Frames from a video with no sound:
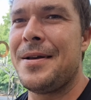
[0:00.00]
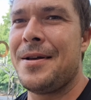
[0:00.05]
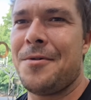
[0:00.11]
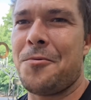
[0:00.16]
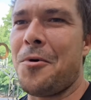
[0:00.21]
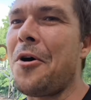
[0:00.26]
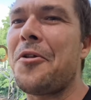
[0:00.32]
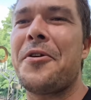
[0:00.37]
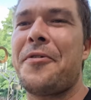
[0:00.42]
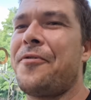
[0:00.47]

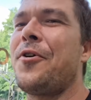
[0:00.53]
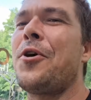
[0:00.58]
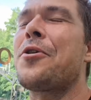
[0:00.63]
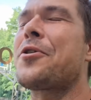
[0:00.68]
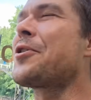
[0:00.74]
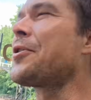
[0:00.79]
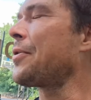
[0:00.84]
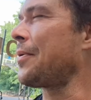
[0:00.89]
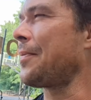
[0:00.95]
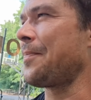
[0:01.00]
What the
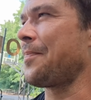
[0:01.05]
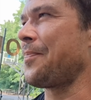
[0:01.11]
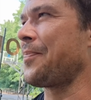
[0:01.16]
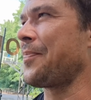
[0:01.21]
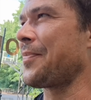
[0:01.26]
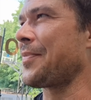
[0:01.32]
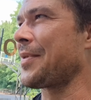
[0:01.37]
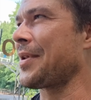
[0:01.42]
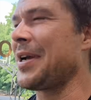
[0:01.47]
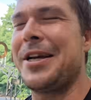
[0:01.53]
fuck
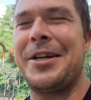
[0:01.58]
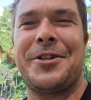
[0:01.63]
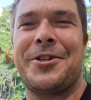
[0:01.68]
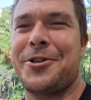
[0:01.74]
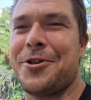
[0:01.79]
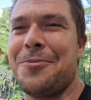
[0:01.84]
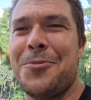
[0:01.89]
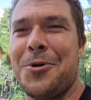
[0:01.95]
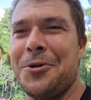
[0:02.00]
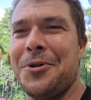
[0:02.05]
is
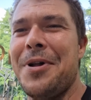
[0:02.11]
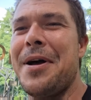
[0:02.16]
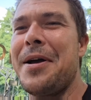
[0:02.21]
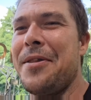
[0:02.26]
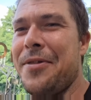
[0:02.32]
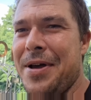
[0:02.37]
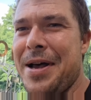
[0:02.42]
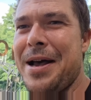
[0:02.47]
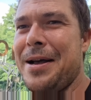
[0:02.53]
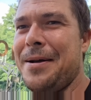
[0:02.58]
someone like
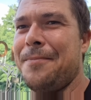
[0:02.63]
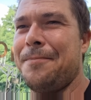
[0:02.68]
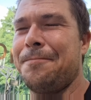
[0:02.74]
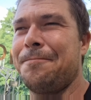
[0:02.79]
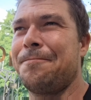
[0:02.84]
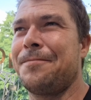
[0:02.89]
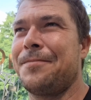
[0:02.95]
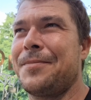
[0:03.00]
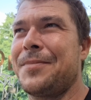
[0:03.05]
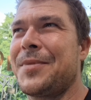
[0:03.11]
that
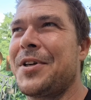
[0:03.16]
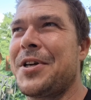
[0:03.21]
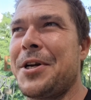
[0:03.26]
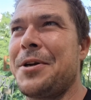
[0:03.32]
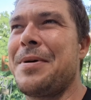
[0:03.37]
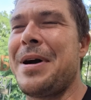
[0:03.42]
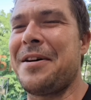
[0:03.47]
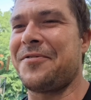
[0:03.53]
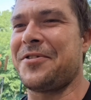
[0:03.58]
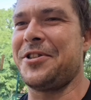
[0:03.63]
going
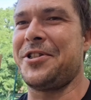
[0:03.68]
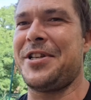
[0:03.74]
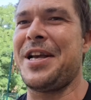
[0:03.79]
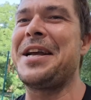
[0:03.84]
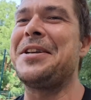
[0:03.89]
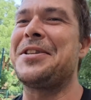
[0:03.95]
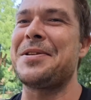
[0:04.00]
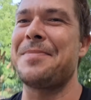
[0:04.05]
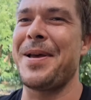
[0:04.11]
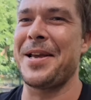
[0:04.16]
to have to
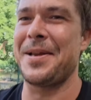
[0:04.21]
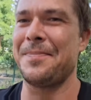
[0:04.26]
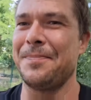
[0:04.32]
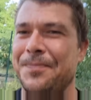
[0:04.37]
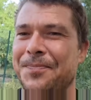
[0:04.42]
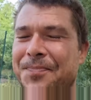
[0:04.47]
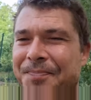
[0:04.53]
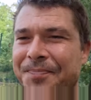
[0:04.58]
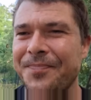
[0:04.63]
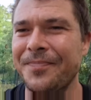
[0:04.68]
say to me?
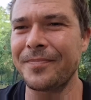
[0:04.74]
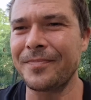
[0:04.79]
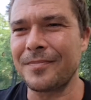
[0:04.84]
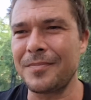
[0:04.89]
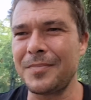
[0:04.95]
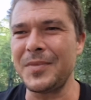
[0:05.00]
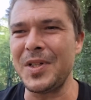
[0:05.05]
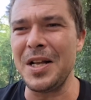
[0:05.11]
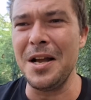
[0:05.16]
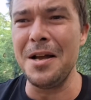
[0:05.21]

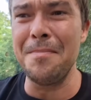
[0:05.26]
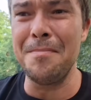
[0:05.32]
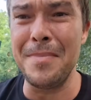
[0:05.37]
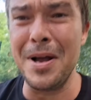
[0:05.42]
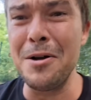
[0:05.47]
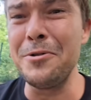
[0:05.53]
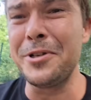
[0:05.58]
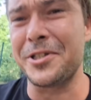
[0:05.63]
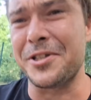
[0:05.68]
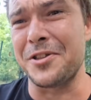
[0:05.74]
And
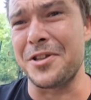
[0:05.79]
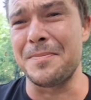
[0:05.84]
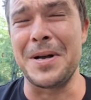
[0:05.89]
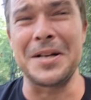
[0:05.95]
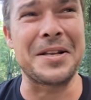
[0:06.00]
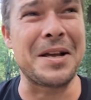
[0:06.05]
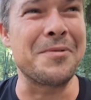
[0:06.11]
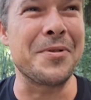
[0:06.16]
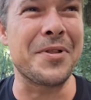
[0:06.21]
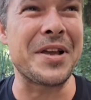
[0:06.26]
most of them, I
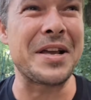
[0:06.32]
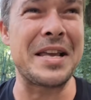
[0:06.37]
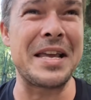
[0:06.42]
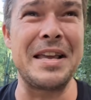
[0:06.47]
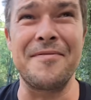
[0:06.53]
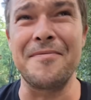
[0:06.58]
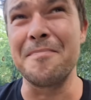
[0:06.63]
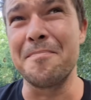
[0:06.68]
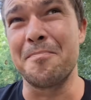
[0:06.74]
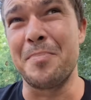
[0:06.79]
don't think,
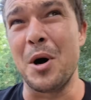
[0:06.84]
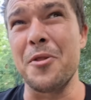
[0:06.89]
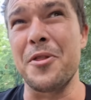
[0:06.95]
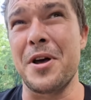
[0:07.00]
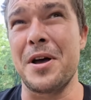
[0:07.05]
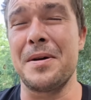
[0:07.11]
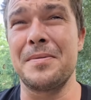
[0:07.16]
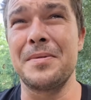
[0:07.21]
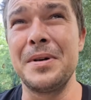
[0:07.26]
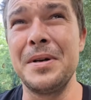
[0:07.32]
even
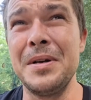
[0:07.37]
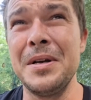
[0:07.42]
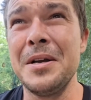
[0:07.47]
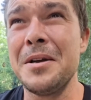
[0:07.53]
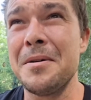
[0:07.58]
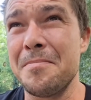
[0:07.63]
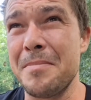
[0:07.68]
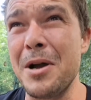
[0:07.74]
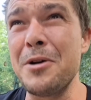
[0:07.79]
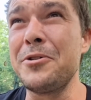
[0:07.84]
bother.
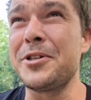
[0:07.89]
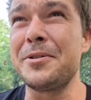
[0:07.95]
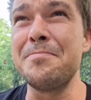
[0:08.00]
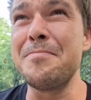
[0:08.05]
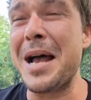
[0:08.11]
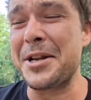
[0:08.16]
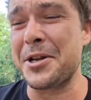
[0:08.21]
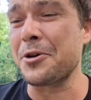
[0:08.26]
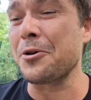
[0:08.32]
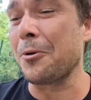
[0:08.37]
Most
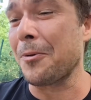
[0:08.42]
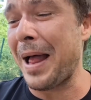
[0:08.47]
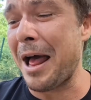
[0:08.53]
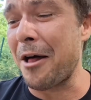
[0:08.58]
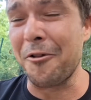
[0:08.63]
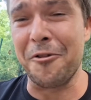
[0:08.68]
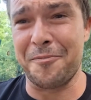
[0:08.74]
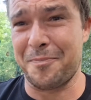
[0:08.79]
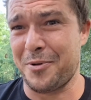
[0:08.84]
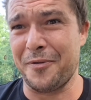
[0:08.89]
medical
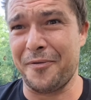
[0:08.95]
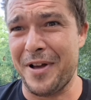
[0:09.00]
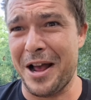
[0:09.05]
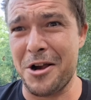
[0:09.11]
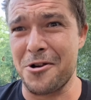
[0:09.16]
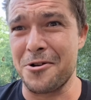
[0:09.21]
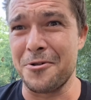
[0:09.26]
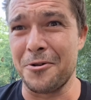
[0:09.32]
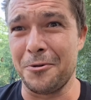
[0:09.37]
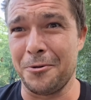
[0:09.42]
health
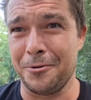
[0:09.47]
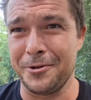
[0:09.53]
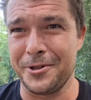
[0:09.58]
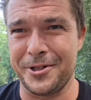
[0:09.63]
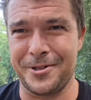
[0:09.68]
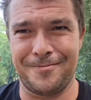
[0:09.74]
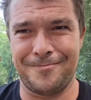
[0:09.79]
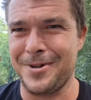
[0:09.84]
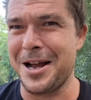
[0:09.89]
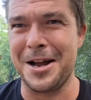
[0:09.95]

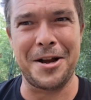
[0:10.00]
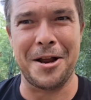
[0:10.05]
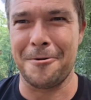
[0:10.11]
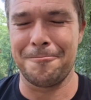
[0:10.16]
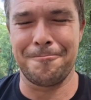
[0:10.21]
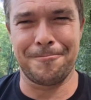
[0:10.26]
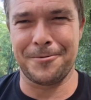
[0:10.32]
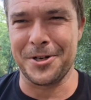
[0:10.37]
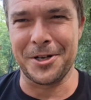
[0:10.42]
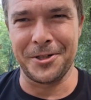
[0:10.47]
professionals, I
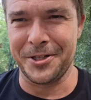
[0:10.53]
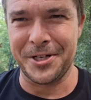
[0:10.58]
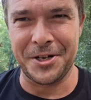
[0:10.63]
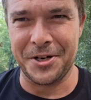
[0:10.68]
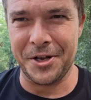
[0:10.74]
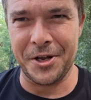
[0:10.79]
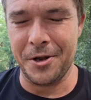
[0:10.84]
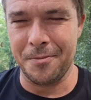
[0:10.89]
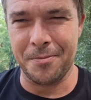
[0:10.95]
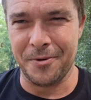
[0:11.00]
don't consider
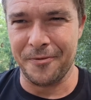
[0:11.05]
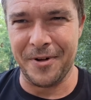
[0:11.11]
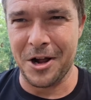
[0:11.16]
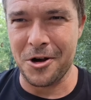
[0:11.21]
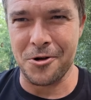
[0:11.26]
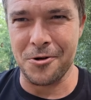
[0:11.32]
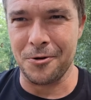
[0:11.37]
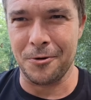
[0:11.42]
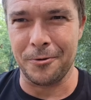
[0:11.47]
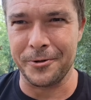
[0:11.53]
you
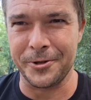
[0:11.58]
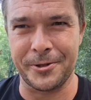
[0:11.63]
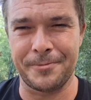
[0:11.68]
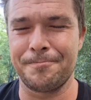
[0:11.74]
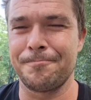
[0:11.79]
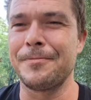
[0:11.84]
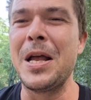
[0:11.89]
professionals,